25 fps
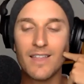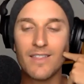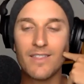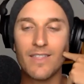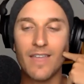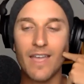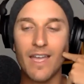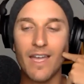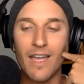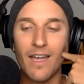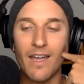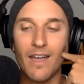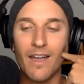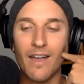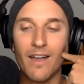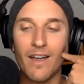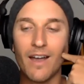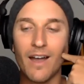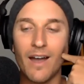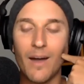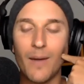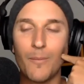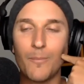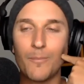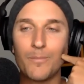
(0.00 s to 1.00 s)

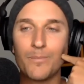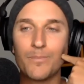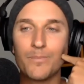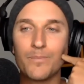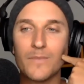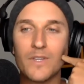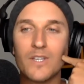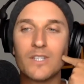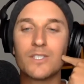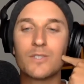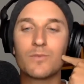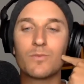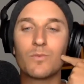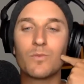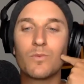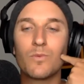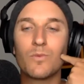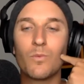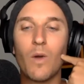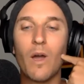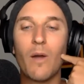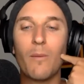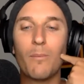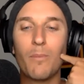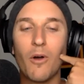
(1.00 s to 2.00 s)
they're because
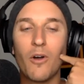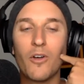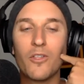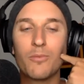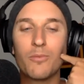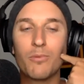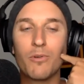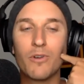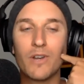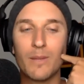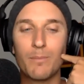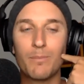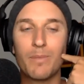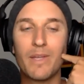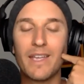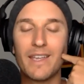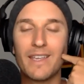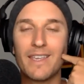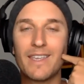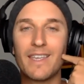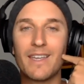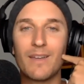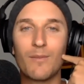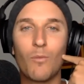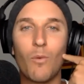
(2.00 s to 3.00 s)
we're both pretty
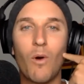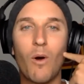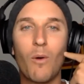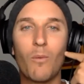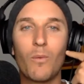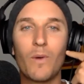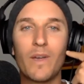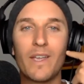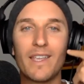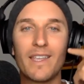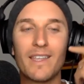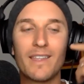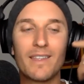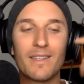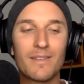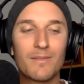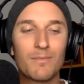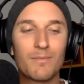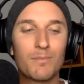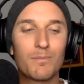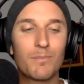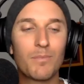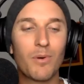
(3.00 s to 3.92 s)
picky in what we